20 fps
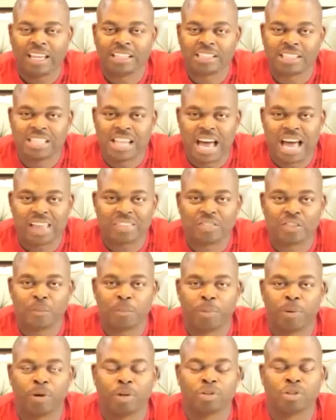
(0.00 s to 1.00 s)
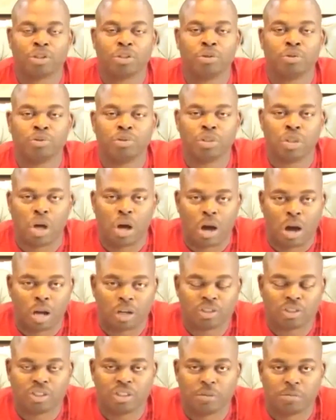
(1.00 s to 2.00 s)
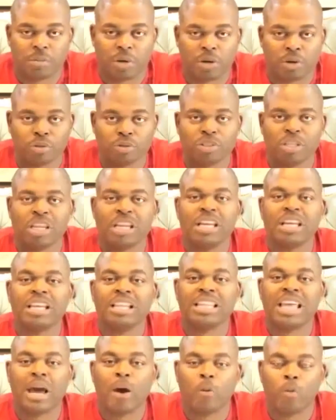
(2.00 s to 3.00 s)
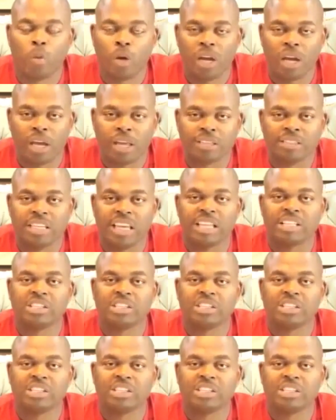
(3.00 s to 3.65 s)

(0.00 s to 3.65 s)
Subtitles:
It's not the person who talks the most that wins.